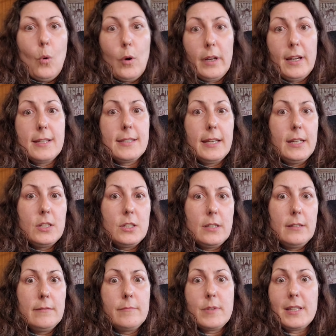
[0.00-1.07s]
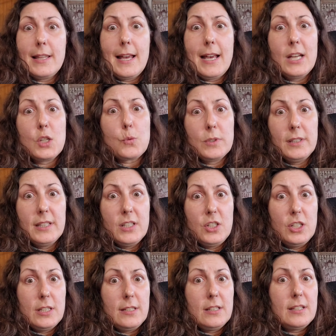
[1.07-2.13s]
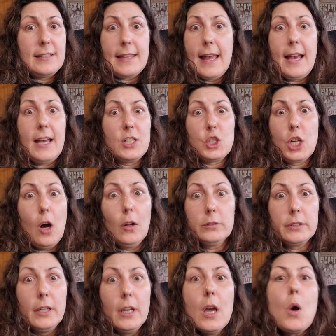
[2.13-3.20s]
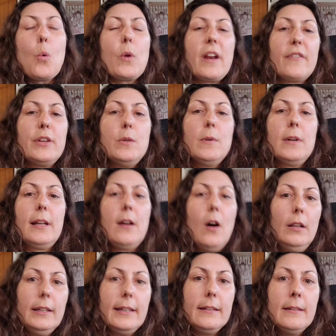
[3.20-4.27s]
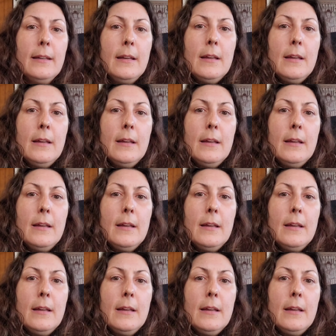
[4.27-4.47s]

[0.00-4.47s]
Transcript: organization / religion / cult, whatever you want to call it.